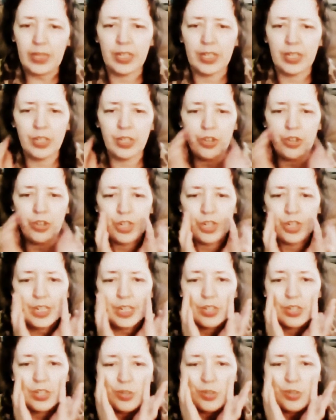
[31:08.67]
The
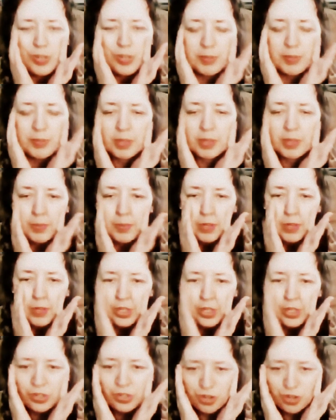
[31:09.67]
cheeks, you can
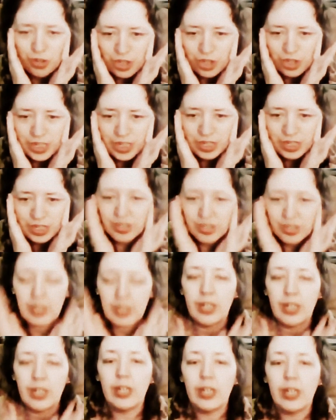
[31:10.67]
manipulate the cheeks.
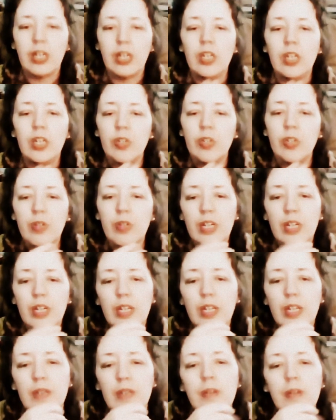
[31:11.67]
You
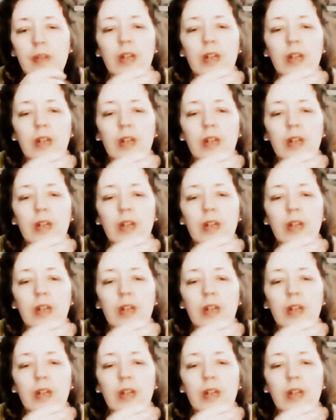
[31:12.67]
can,